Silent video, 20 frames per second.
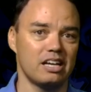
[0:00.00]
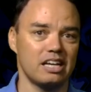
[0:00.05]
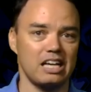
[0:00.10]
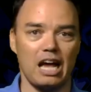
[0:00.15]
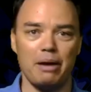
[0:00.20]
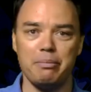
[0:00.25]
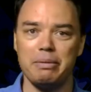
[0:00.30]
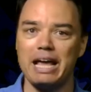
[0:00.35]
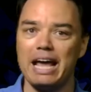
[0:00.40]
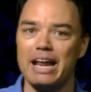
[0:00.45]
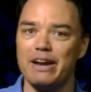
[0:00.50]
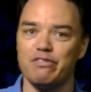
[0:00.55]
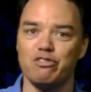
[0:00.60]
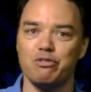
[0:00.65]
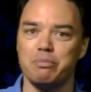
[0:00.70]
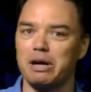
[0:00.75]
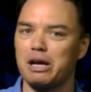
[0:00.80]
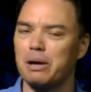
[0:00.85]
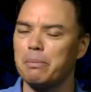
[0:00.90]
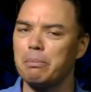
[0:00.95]
Coming at it
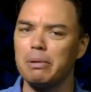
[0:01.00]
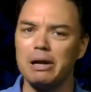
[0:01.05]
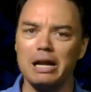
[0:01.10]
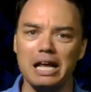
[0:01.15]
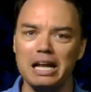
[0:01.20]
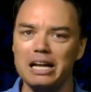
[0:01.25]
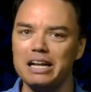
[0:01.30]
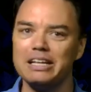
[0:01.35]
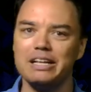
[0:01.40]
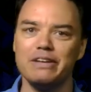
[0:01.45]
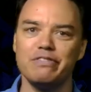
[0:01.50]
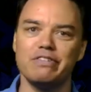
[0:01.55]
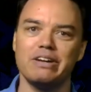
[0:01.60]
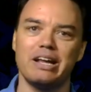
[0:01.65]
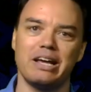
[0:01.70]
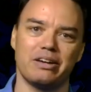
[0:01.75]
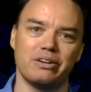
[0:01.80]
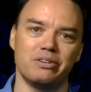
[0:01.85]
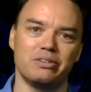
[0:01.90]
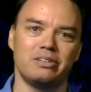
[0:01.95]
from a completely different
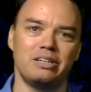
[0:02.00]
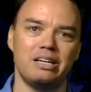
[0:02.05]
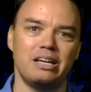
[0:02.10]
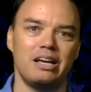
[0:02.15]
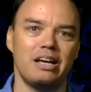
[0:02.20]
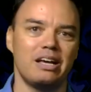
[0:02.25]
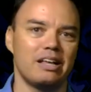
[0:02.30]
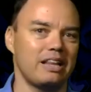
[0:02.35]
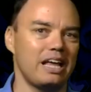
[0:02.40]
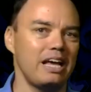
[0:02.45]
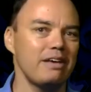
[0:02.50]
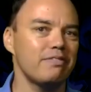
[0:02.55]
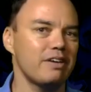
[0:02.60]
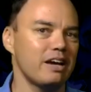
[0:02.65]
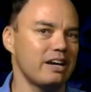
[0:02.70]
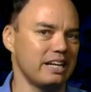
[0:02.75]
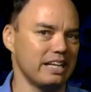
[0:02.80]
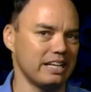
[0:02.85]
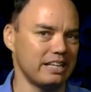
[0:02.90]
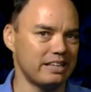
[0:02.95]
angle, they
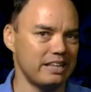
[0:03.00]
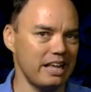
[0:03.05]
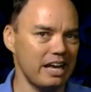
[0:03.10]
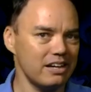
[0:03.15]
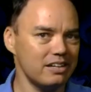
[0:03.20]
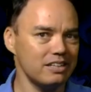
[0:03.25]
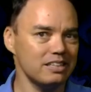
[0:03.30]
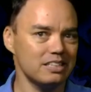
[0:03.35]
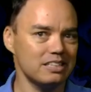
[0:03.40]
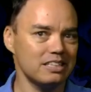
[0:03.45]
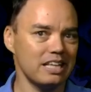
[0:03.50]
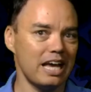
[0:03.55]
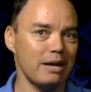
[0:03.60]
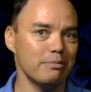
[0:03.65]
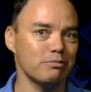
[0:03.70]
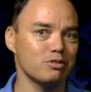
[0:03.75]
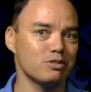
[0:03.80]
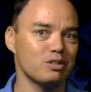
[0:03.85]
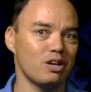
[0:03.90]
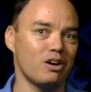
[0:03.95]
found exactly the
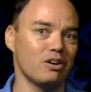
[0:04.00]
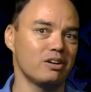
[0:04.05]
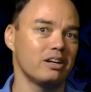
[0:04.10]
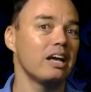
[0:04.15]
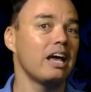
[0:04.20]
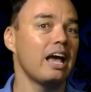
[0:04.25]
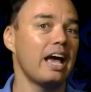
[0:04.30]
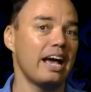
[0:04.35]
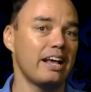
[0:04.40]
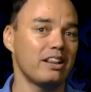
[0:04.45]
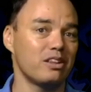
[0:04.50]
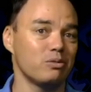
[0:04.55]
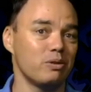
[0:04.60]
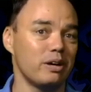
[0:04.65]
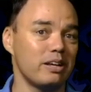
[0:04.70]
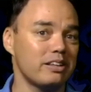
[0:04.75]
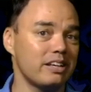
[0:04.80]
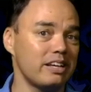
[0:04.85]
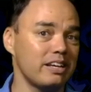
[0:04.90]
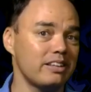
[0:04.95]
same result as
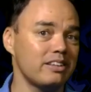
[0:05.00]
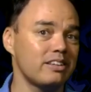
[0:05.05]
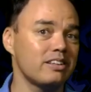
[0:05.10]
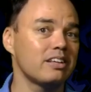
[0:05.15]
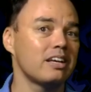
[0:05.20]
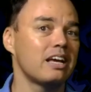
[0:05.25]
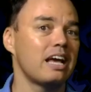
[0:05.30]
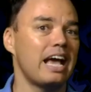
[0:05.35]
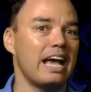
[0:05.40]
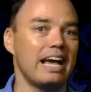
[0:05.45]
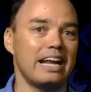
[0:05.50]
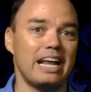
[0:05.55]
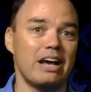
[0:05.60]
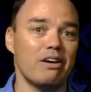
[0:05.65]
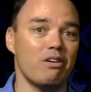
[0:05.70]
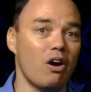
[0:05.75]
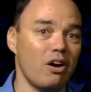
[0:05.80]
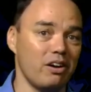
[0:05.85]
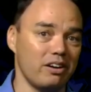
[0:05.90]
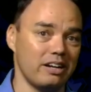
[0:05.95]
Oreskes and
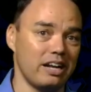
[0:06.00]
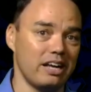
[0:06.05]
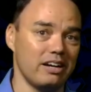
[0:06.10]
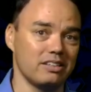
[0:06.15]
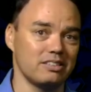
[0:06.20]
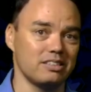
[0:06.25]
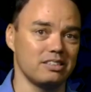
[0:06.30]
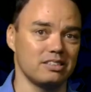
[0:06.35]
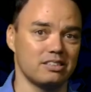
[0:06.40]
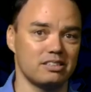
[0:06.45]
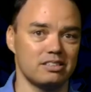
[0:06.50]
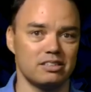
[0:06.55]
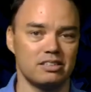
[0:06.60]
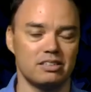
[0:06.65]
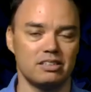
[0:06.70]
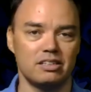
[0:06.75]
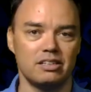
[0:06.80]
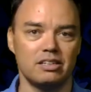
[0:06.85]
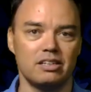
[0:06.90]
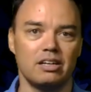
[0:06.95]
our own analysis.
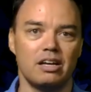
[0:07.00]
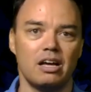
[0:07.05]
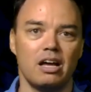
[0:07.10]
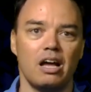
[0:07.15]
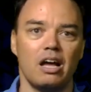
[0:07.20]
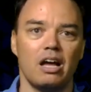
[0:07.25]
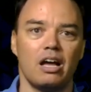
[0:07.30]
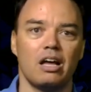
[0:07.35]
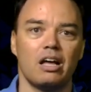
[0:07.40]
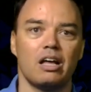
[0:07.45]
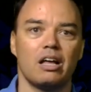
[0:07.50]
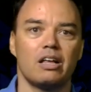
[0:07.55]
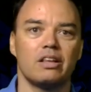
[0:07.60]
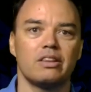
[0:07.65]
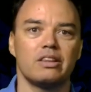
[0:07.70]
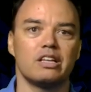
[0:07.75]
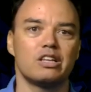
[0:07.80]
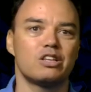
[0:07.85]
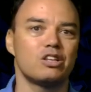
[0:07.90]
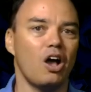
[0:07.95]

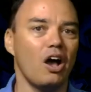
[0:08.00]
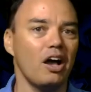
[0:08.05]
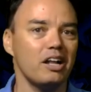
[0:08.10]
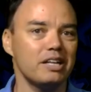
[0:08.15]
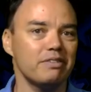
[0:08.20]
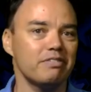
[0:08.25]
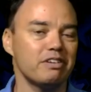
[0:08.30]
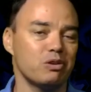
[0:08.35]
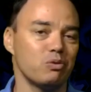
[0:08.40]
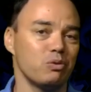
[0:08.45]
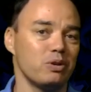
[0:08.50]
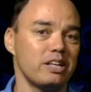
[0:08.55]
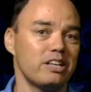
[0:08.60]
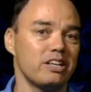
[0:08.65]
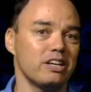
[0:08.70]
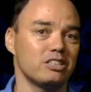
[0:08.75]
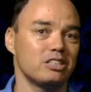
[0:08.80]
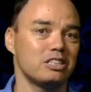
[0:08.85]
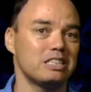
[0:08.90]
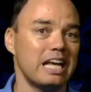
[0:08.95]
The scientific
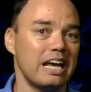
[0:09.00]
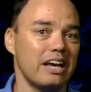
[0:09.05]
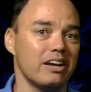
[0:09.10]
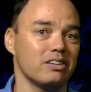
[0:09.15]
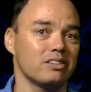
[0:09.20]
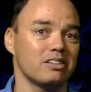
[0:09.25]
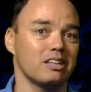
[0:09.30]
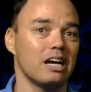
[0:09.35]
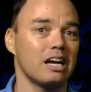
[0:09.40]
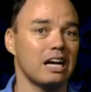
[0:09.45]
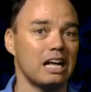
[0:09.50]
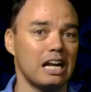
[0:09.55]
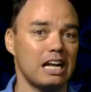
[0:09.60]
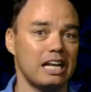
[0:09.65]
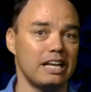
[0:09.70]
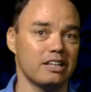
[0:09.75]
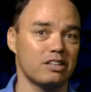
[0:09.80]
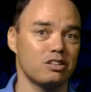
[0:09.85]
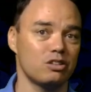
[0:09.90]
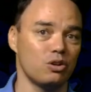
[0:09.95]
research tells a
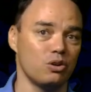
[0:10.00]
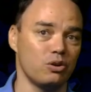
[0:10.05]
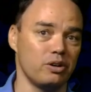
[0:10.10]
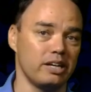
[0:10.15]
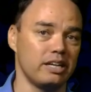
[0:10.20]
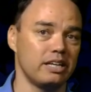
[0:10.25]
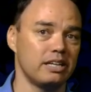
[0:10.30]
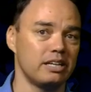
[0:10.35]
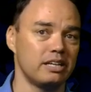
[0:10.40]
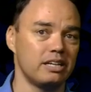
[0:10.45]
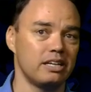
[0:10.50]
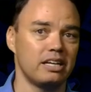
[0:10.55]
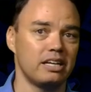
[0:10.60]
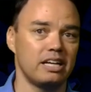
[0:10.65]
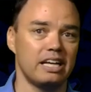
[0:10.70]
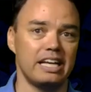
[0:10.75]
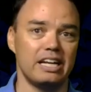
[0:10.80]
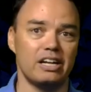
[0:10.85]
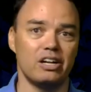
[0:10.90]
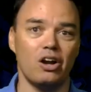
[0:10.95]
clear story.
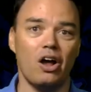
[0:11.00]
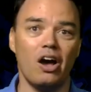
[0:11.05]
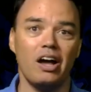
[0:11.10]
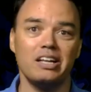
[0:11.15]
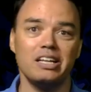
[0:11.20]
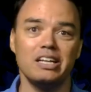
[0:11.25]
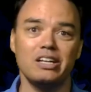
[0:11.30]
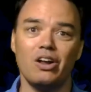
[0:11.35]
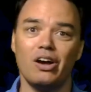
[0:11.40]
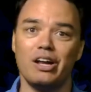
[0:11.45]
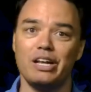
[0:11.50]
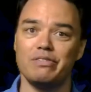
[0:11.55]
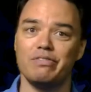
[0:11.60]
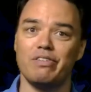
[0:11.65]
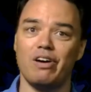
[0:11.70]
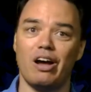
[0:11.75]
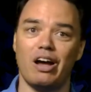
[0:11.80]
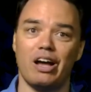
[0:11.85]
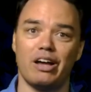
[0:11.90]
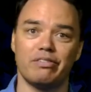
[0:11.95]
In
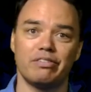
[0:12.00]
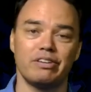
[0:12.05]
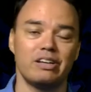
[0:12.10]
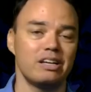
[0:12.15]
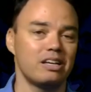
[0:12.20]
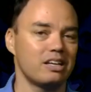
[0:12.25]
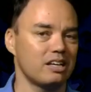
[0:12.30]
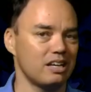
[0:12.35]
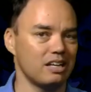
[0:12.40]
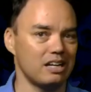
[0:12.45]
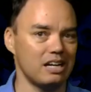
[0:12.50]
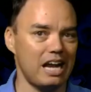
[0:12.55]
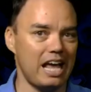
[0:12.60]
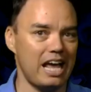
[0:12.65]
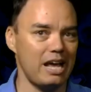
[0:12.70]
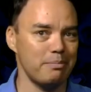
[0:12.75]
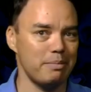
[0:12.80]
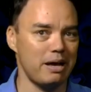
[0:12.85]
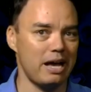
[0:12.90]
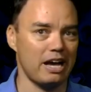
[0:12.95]
1995, a
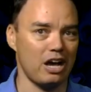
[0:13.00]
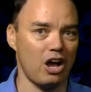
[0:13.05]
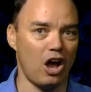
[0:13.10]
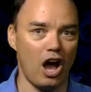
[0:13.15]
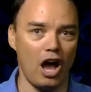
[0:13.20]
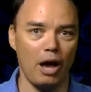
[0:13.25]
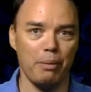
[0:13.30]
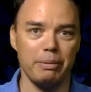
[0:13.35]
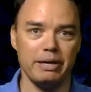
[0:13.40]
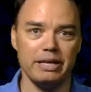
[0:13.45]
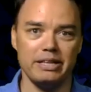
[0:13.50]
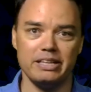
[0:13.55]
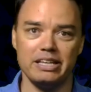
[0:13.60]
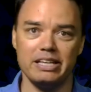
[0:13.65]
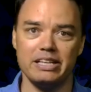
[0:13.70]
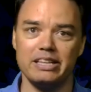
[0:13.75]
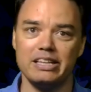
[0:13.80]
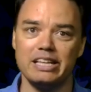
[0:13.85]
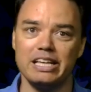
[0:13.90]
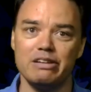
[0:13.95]
landmark
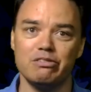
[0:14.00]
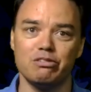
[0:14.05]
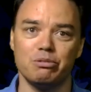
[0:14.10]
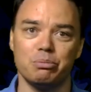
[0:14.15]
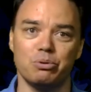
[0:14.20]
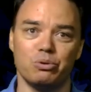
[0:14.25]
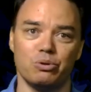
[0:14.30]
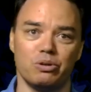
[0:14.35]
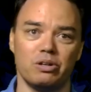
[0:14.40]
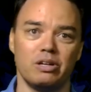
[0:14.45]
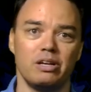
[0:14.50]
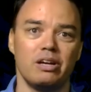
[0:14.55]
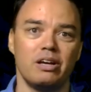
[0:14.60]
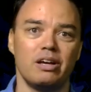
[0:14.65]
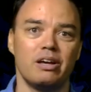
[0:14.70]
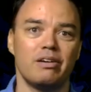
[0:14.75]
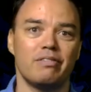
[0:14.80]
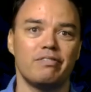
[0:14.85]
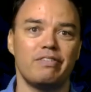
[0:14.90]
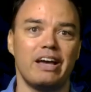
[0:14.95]
IPCC report
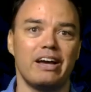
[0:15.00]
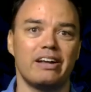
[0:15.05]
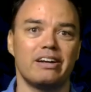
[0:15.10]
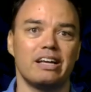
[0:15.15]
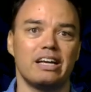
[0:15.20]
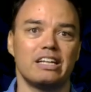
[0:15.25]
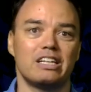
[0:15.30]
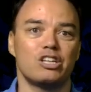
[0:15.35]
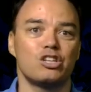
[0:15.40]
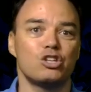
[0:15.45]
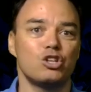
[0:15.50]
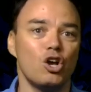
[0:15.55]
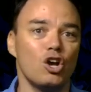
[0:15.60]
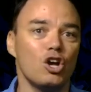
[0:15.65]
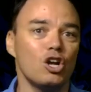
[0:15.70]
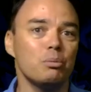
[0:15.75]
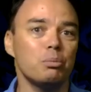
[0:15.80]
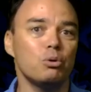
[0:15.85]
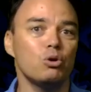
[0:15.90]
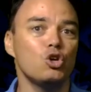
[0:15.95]
found a
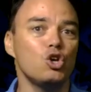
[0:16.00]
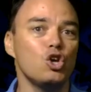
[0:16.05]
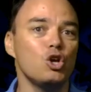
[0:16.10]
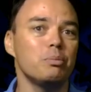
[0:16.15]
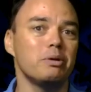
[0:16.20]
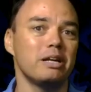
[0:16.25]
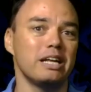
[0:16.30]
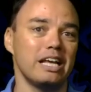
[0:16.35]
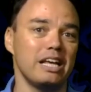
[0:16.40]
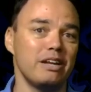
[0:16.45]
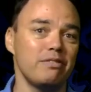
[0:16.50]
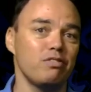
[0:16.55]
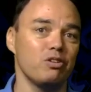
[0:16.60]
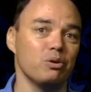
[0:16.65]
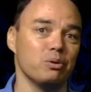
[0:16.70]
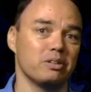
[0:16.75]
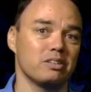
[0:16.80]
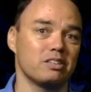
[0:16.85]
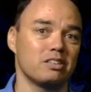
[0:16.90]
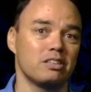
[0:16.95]
discernible human
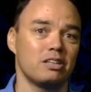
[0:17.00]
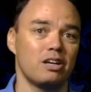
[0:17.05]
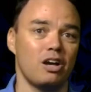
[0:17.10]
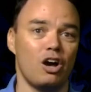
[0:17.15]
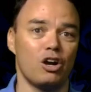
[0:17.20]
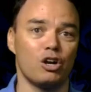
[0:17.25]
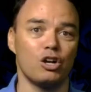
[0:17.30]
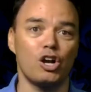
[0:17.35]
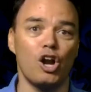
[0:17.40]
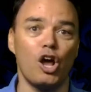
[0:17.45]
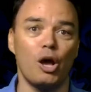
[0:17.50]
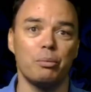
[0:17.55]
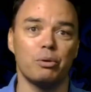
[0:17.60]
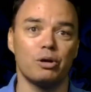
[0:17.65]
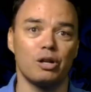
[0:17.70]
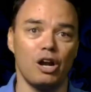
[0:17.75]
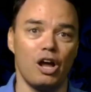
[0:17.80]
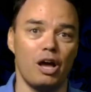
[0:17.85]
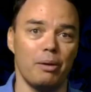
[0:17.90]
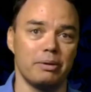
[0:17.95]
influence on global
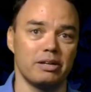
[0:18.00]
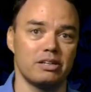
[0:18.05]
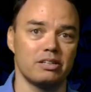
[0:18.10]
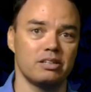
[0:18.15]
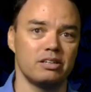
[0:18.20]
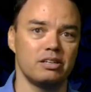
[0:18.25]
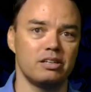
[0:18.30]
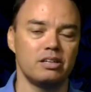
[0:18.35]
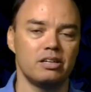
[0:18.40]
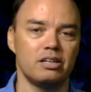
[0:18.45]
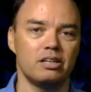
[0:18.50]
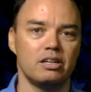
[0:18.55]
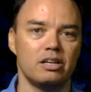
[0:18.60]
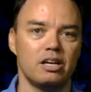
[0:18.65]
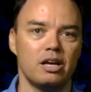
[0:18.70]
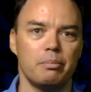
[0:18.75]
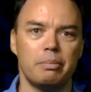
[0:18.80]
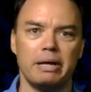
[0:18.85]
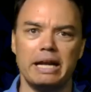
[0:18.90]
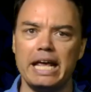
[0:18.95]
climate.
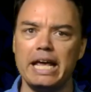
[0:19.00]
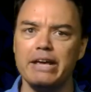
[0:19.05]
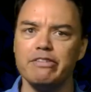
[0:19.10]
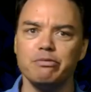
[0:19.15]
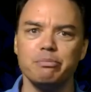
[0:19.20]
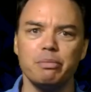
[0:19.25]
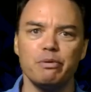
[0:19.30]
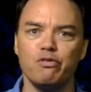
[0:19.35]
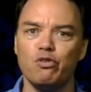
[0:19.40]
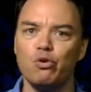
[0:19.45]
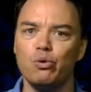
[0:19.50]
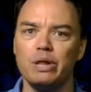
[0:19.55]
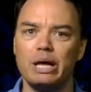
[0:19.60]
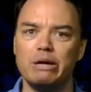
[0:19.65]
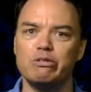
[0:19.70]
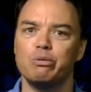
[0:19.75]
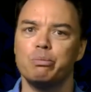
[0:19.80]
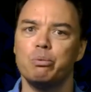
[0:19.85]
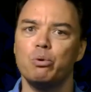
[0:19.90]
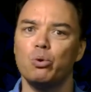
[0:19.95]
But even before
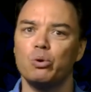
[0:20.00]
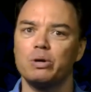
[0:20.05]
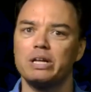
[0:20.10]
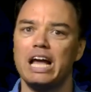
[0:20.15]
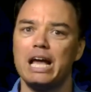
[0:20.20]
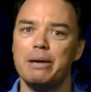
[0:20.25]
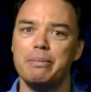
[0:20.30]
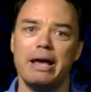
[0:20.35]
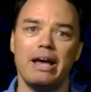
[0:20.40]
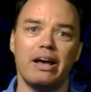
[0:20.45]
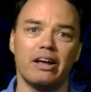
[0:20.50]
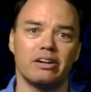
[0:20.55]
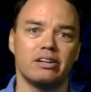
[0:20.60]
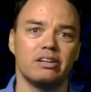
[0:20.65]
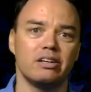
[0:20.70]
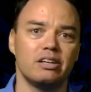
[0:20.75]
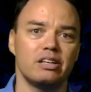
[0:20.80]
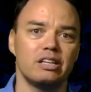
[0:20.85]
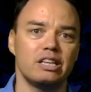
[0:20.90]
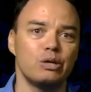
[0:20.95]
that report came out,
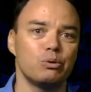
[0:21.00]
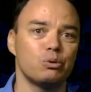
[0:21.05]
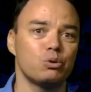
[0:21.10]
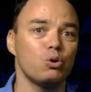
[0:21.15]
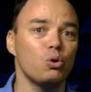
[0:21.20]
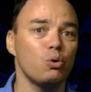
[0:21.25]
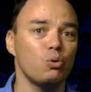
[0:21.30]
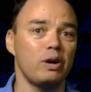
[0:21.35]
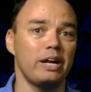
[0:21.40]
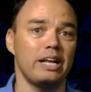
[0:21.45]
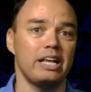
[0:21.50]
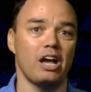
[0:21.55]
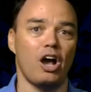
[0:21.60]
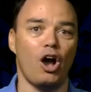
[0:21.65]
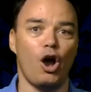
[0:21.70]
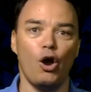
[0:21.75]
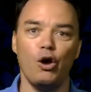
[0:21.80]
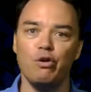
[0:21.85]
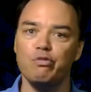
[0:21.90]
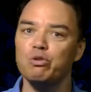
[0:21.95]
there was already
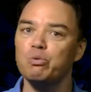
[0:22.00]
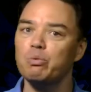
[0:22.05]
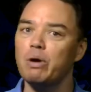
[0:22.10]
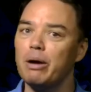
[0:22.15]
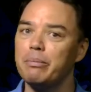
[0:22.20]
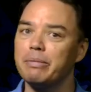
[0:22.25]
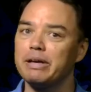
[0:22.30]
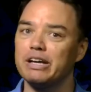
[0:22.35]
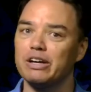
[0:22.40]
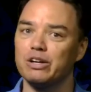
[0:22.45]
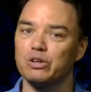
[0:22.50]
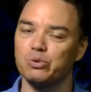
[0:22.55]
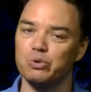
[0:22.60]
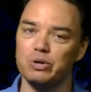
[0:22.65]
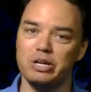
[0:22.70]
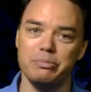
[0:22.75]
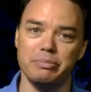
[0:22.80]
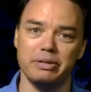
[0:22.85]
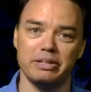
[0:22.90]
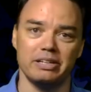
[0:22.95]
overwhelming
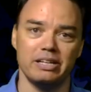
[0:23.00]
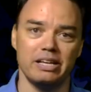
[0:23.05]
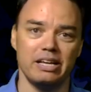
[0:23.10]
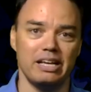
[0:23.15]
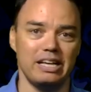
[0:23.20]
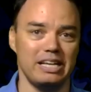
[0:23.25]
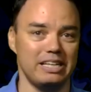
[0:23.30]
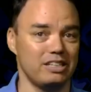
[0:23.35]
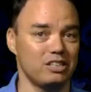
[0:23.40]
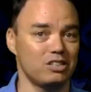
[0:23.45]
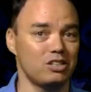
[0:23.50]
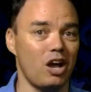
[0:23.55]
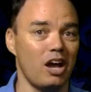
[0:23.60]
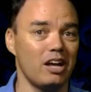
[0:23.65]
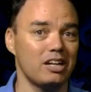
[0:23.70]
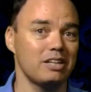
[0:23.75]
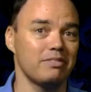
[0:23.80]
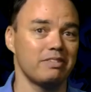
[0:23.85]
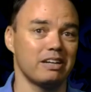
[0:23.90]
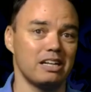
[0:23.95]
agreement in the
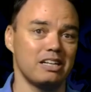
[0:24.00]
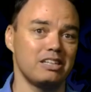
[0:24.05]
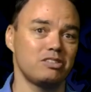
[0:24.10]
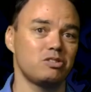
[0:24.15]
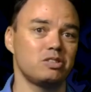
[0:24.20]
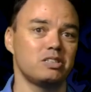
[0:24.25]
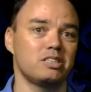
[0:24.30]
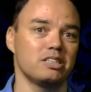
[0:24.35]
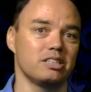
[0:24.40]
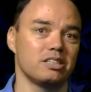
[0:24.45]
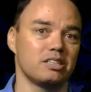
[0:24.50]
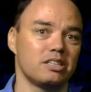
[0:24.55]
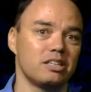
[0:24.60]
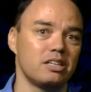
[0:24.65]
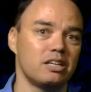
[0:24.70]
scientific literature.